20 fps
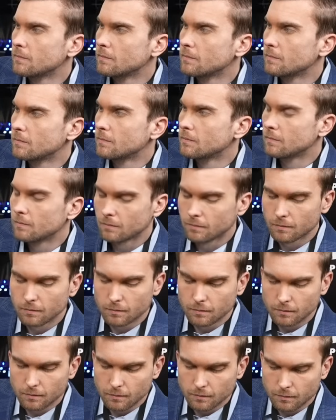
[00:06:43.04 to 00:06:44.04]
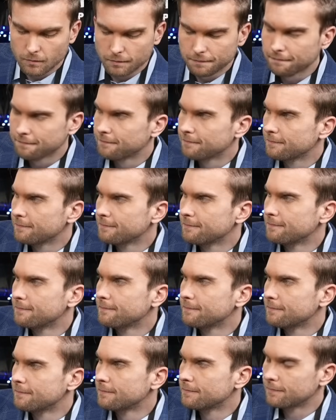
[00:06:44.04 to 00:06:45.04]

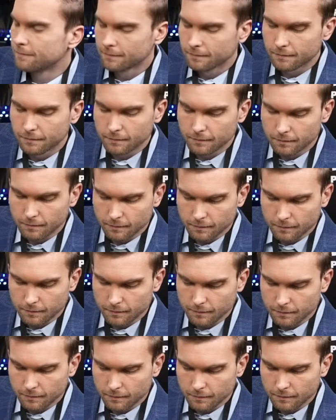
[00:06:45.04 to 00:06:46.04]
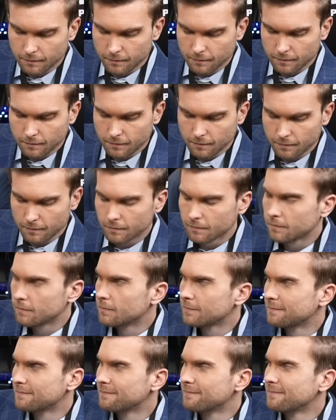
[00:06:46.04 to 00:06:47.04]

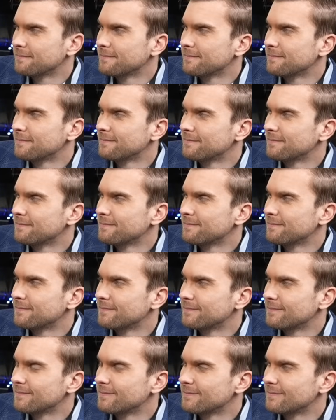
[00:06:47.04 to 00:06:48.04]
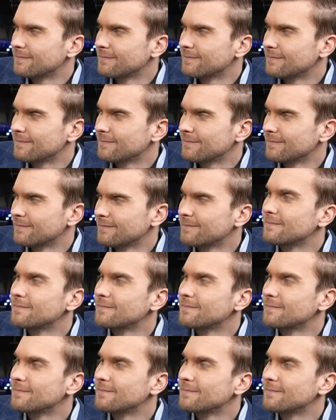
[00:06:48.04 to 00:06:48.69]
(silent)